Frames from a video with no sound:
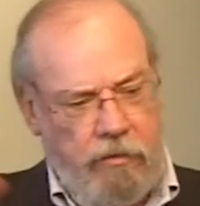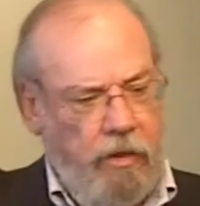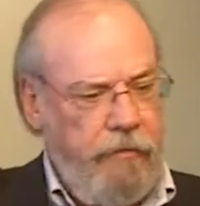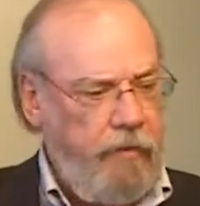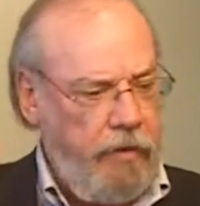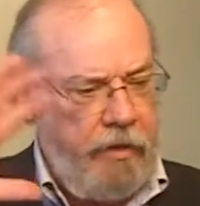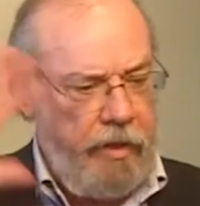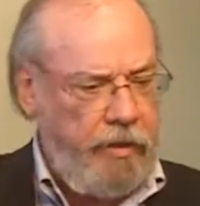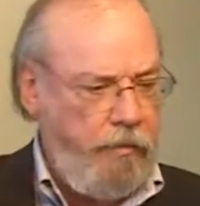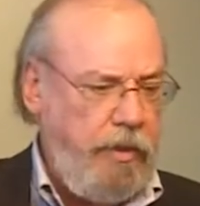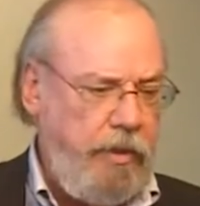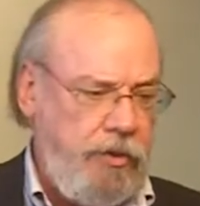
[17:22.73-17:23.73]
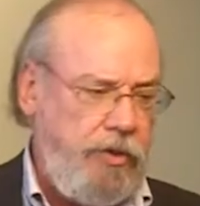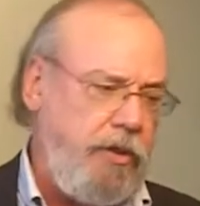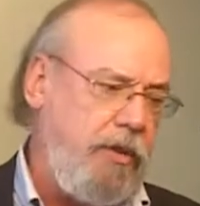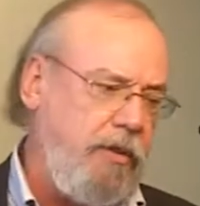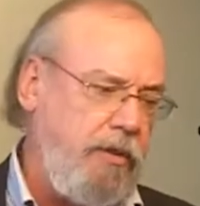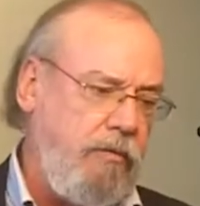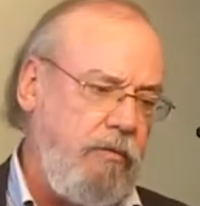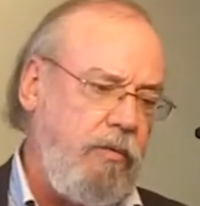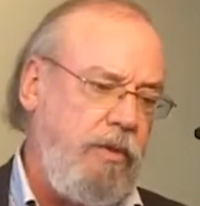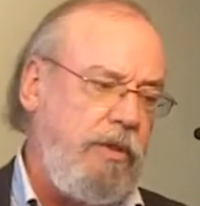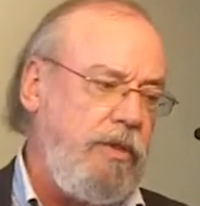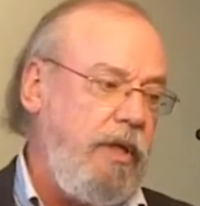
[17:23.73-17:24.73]
off on an expedition in the
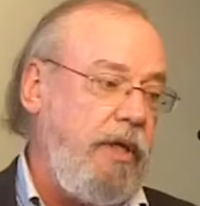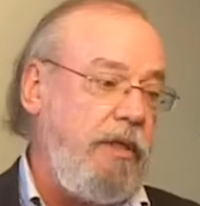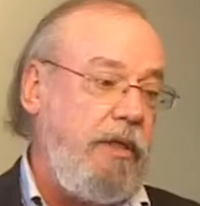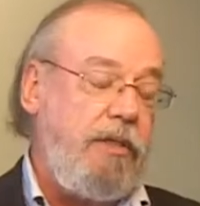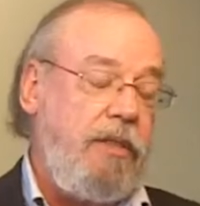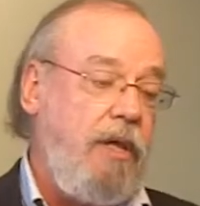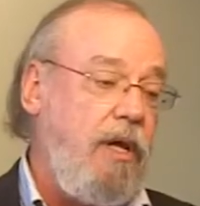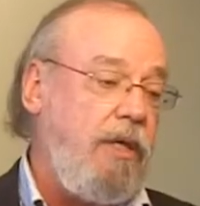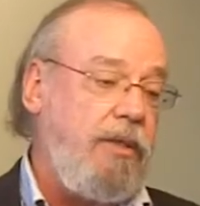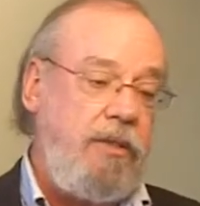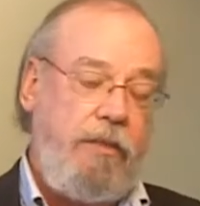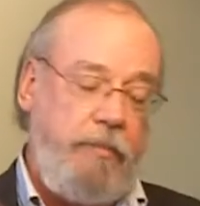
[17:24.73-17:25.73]
woods and gets lost.